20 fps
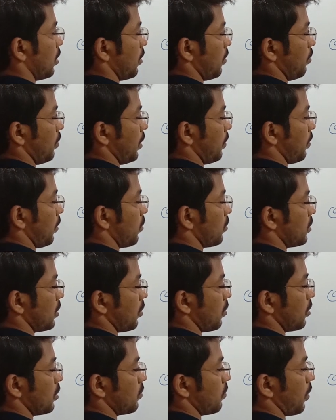b power
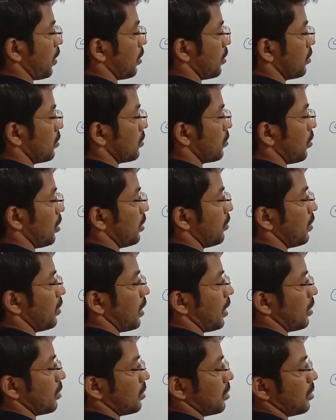0 is 1, so leave it
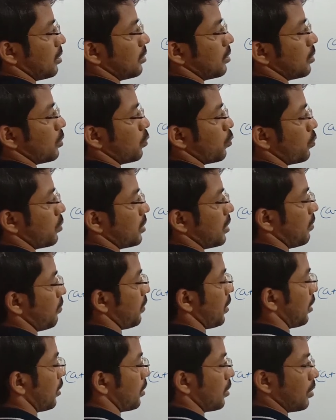as it is.
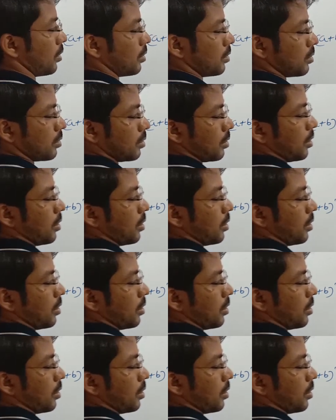2c1 is